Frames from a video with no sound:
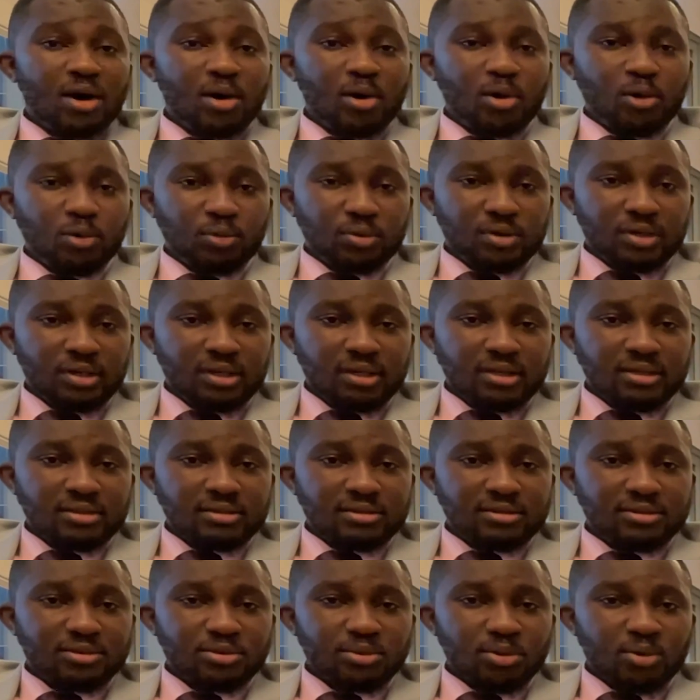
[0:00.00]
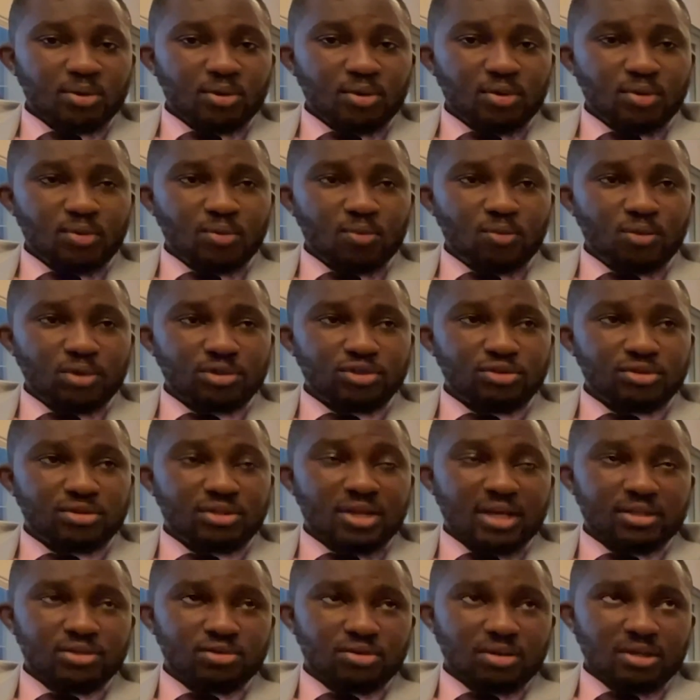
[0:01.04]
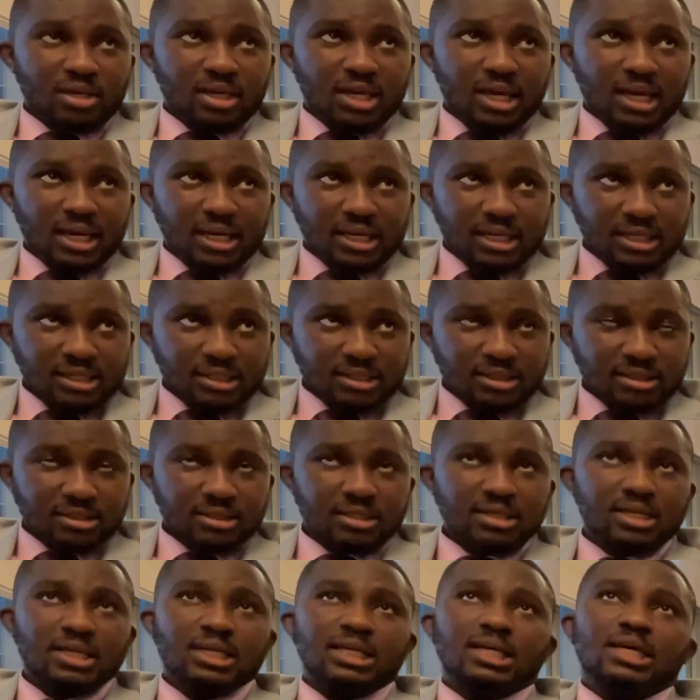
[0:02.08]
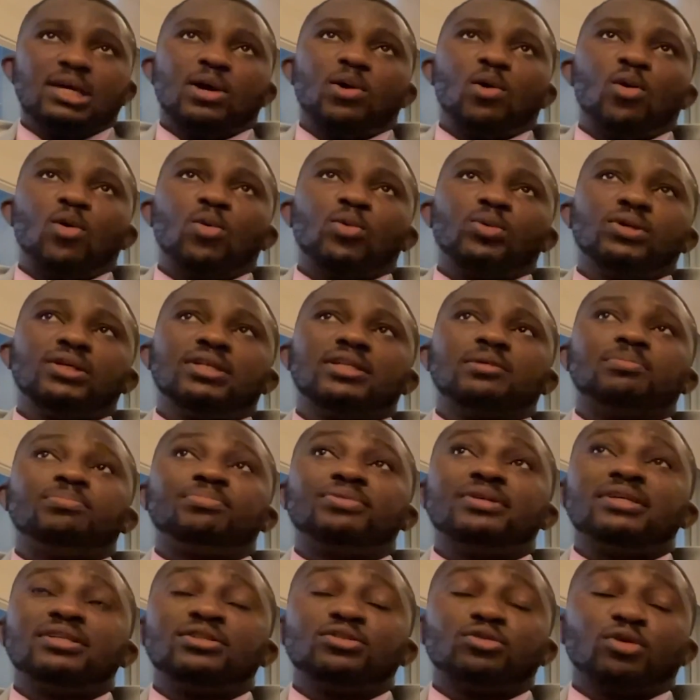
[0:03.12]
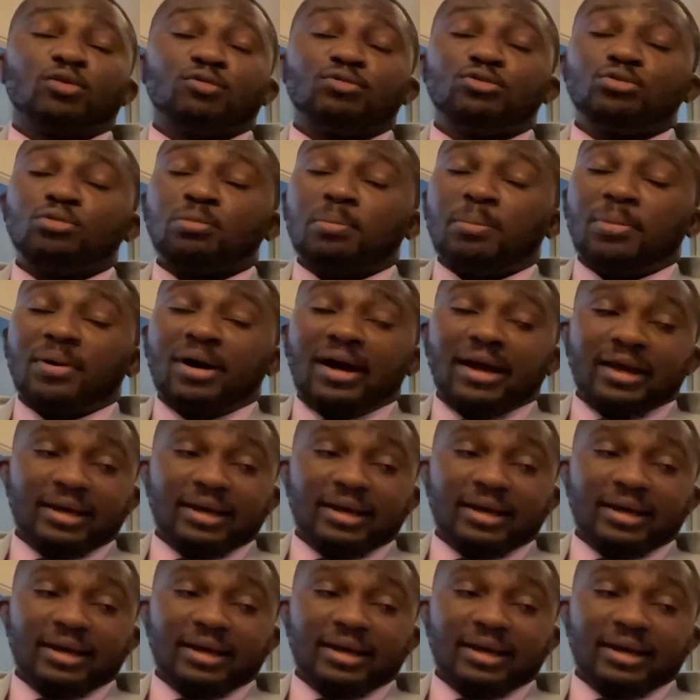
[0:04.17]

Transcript: Okay, so what you stand to gain owning the piece of Dubai?